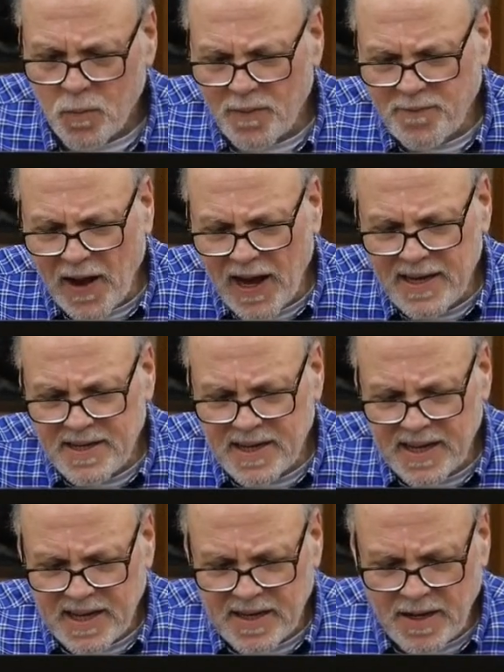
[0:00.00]
We find
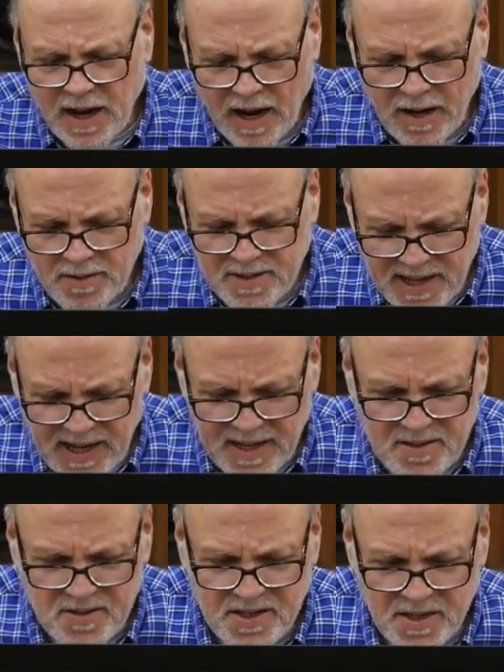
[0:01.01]
in our
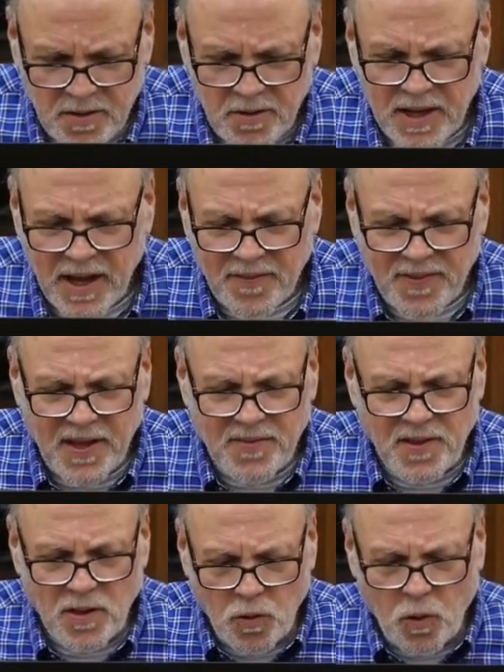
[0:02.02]
text here
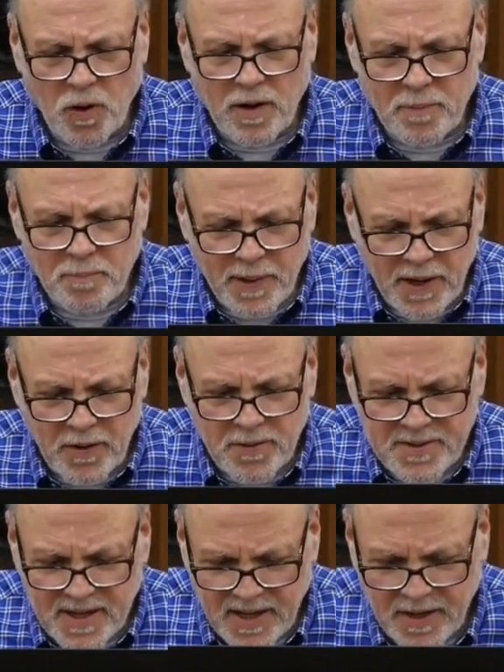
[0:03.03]
then the Lord
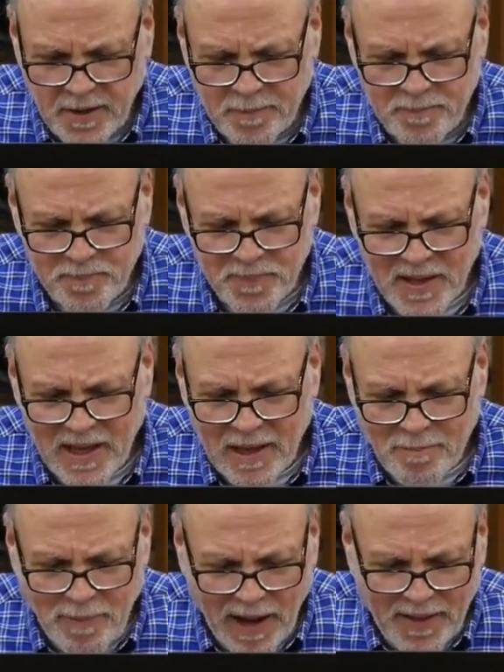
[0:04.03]
appeared to him
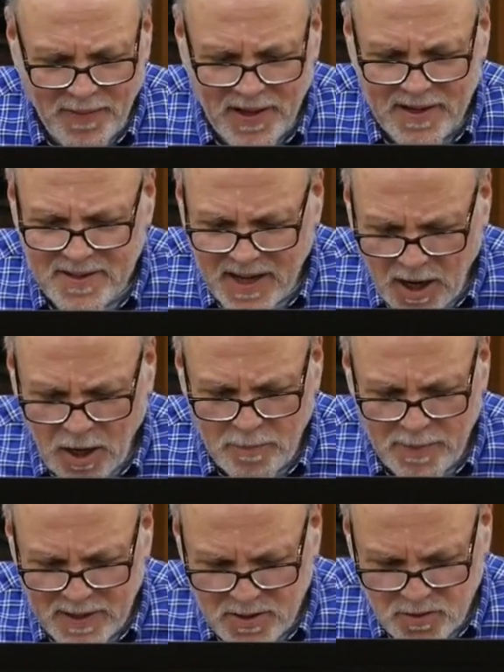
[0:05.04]
by the
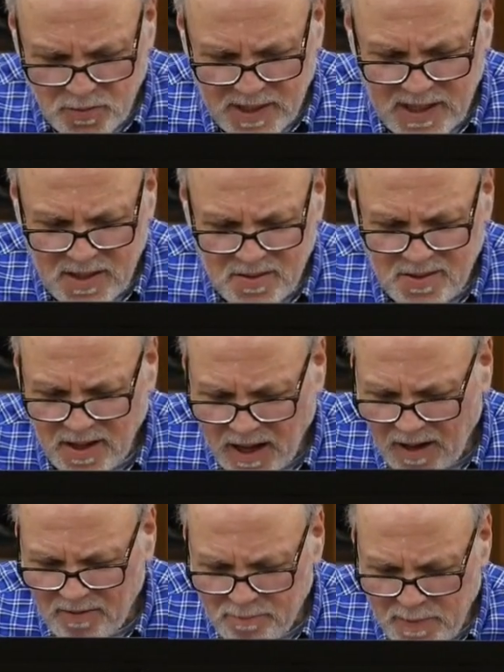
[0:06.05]
terebinth trees
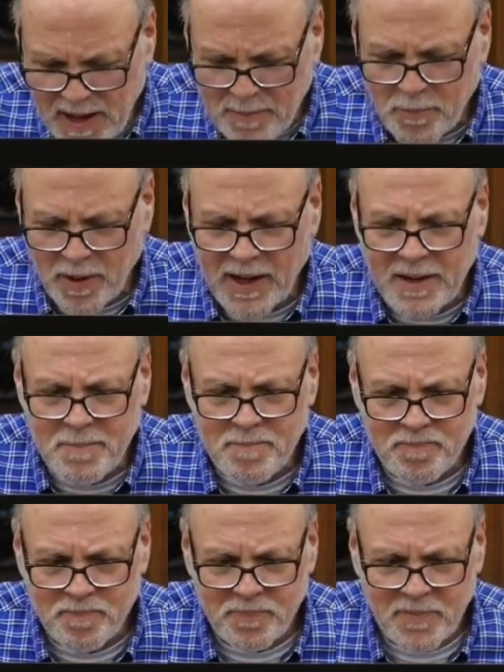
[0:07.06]
of Mamre
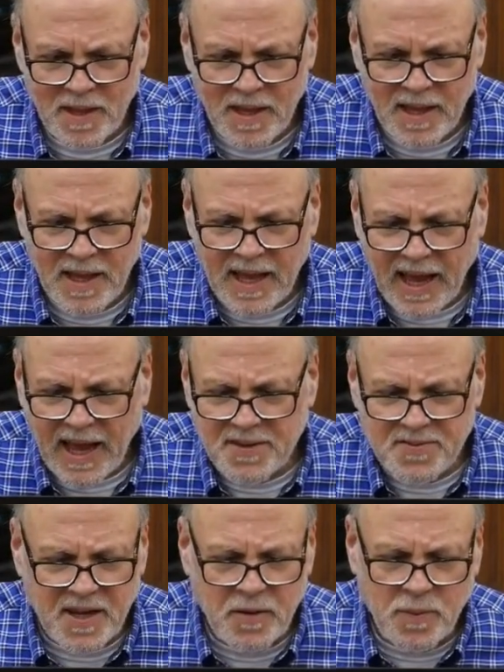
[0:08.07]

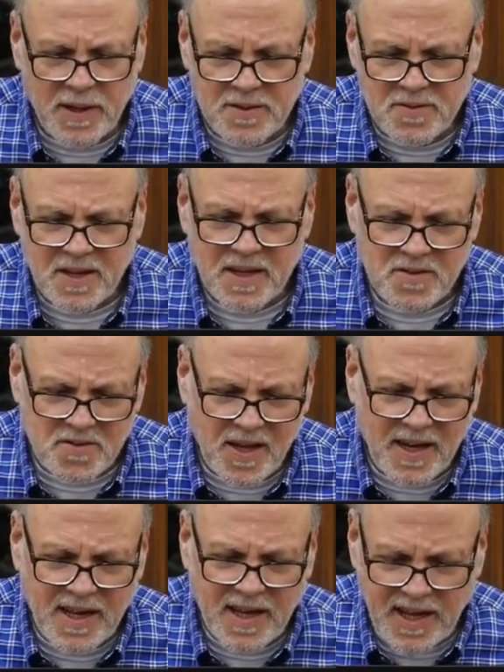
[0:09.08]
as he was
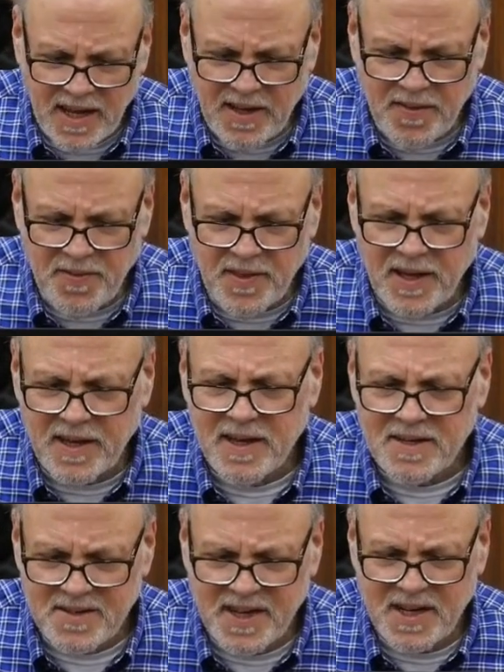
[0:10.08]
sitting in the
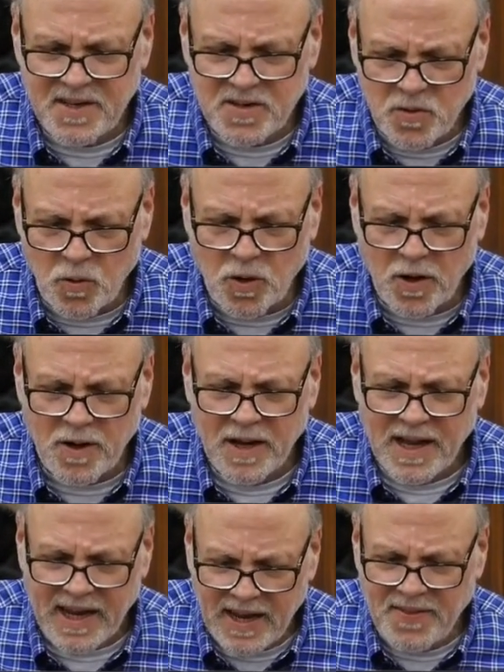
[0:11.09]
tent door
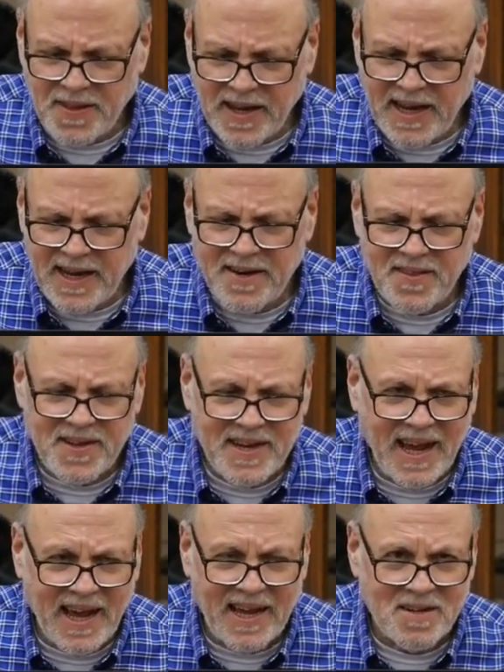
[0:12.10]
in the heat of the
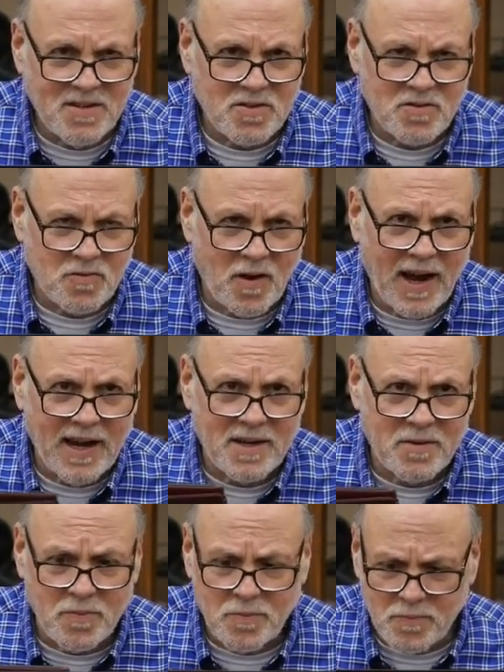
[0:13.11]
day, just
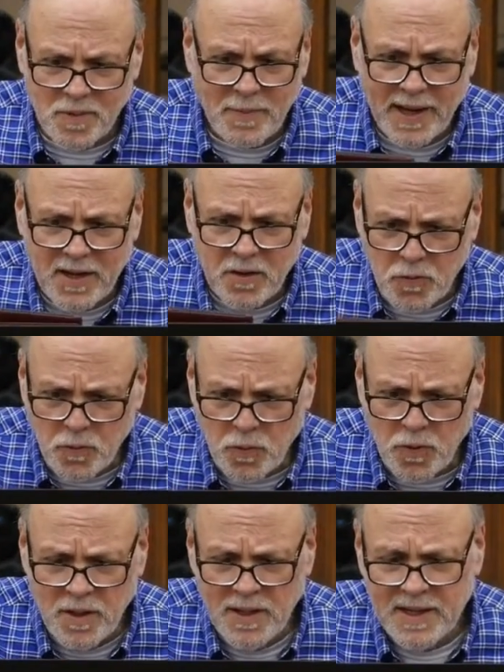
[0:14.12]
trying to remain
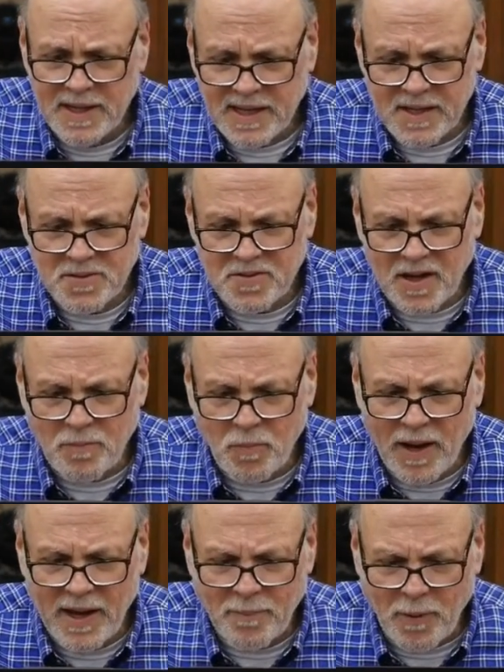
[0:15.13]
cool in some
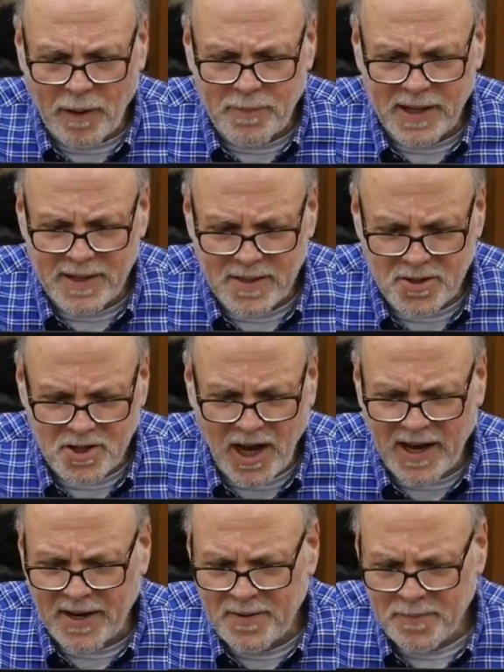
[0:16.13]
way, probably in the
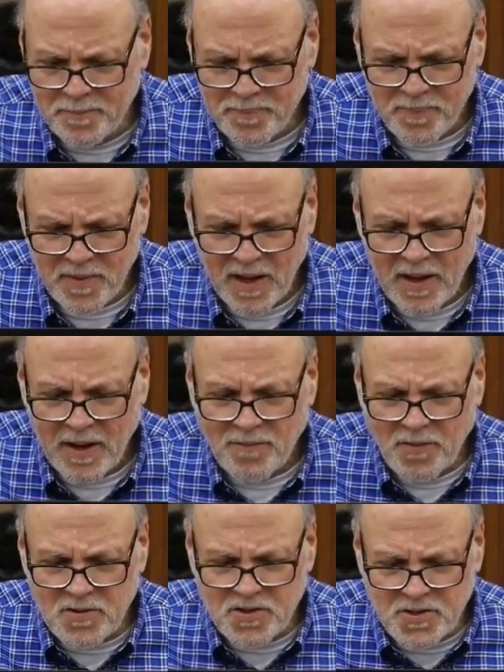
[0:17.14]
shade.
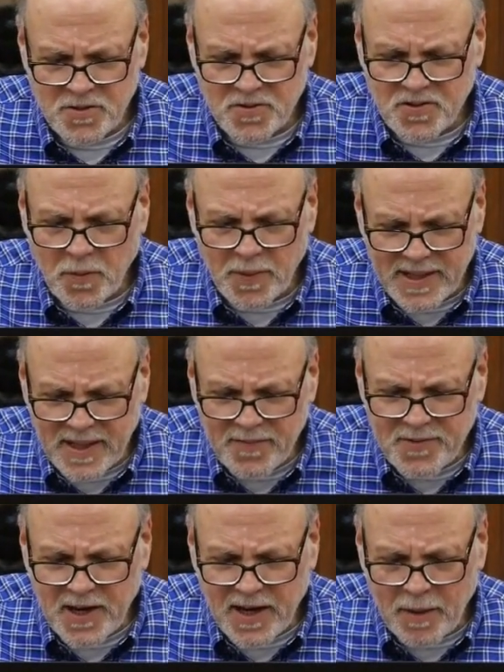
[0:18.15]
Verse 2 So he
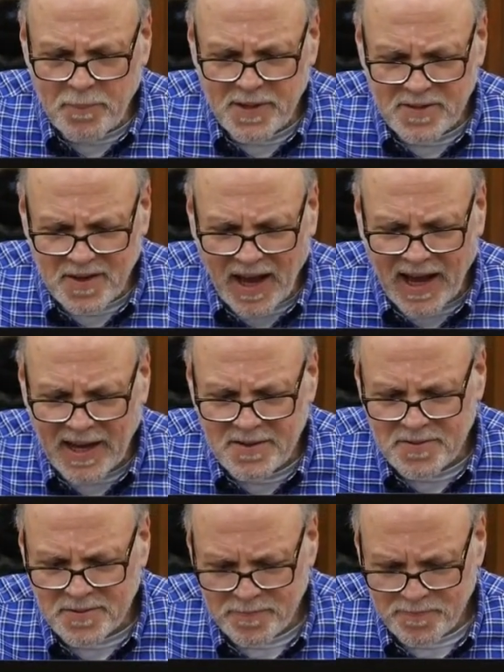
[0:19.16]
lifted up his
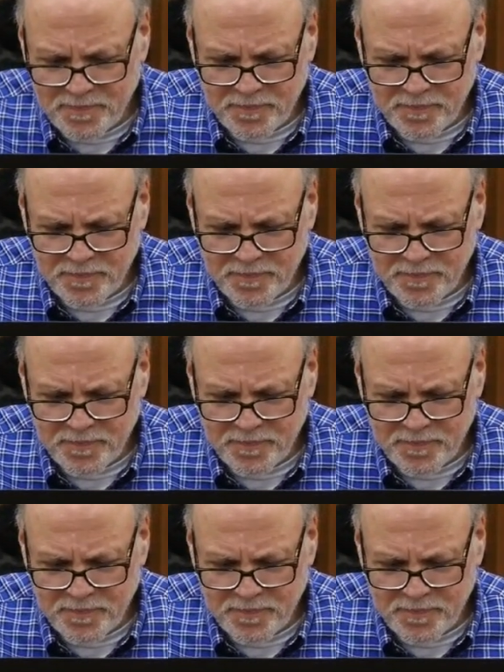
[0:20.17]
eyes